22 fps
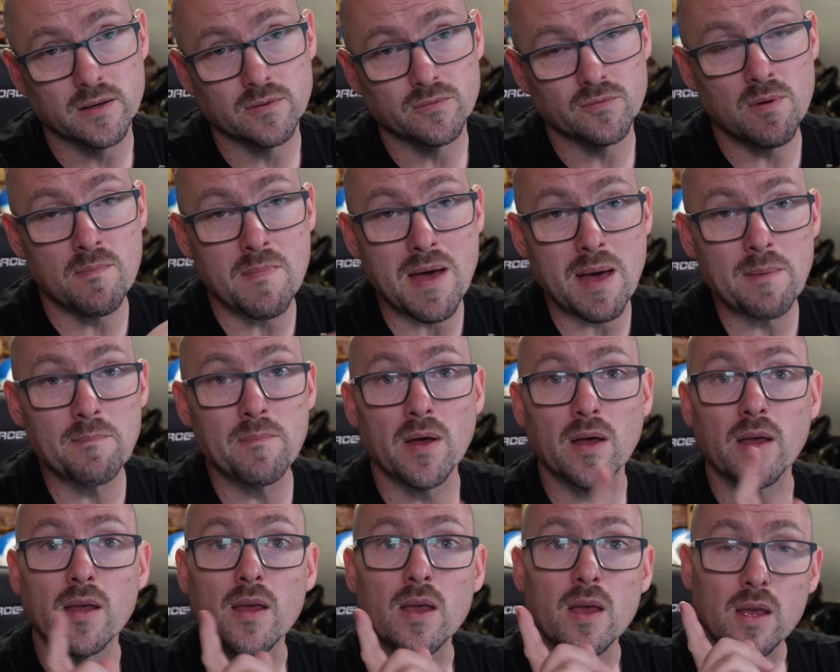
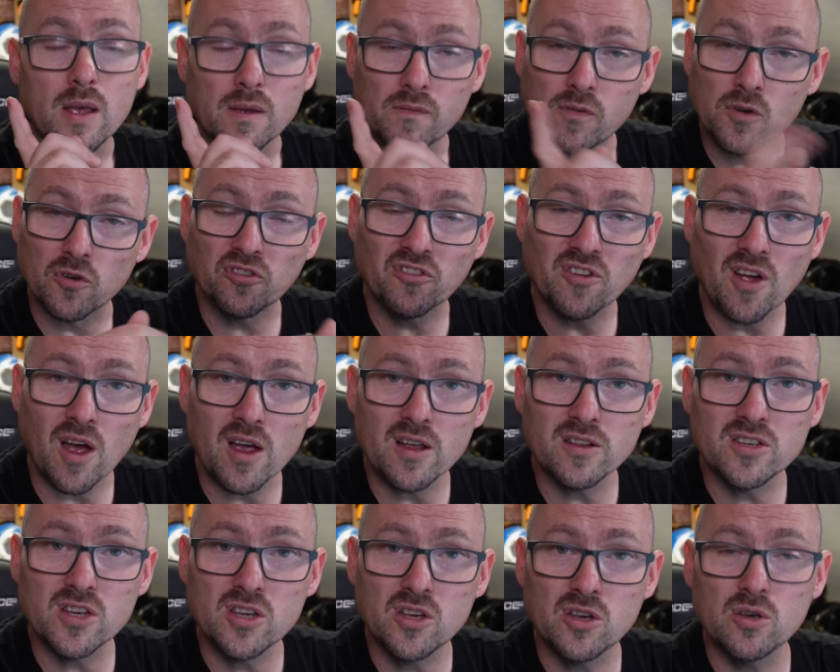Remember, if you're starting
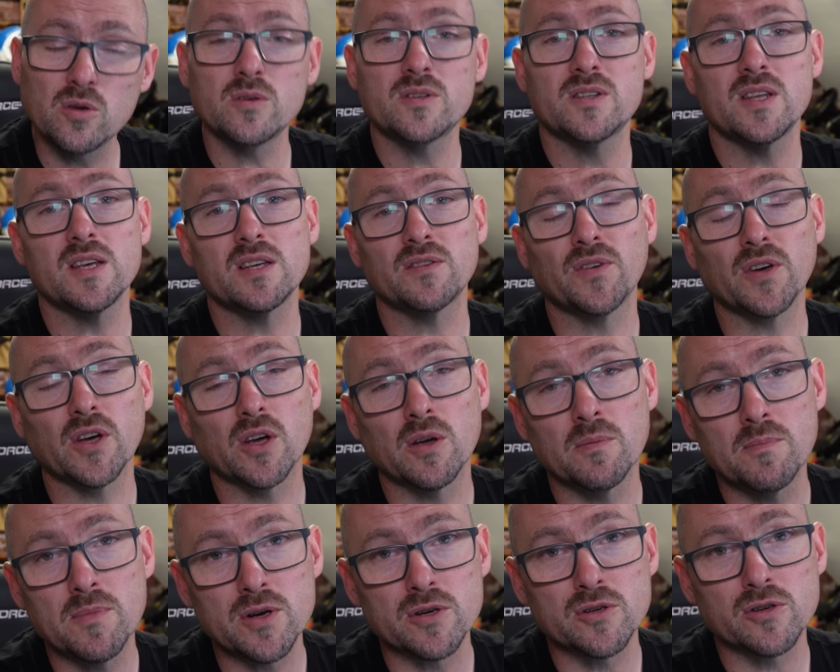to use this for
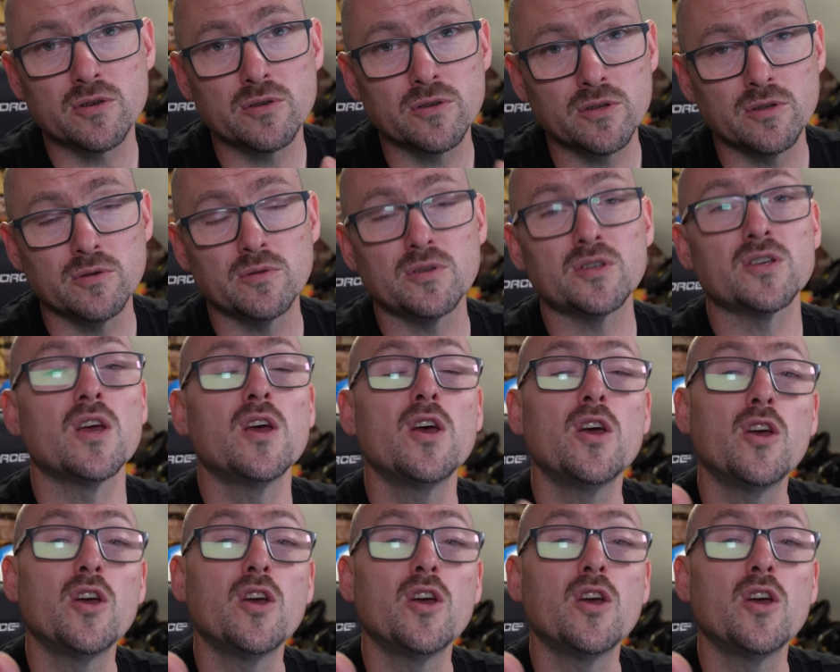commercial use,